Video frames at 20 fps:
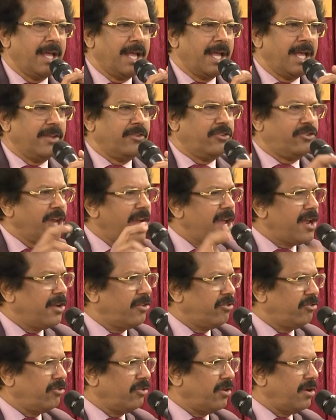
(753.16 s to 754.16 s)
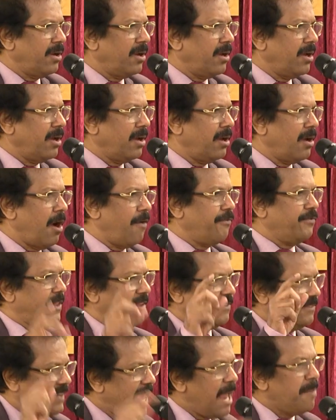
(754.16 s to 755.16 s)
church of the
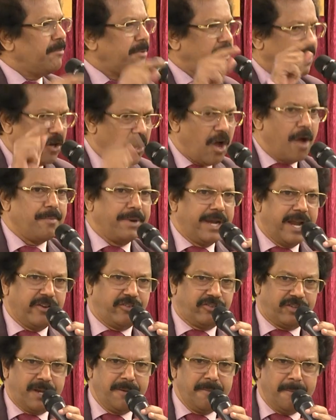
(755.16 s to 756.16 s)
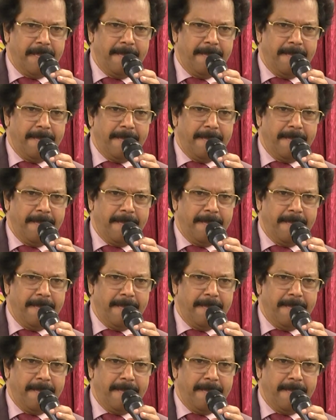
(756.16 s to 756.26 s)
same denomination,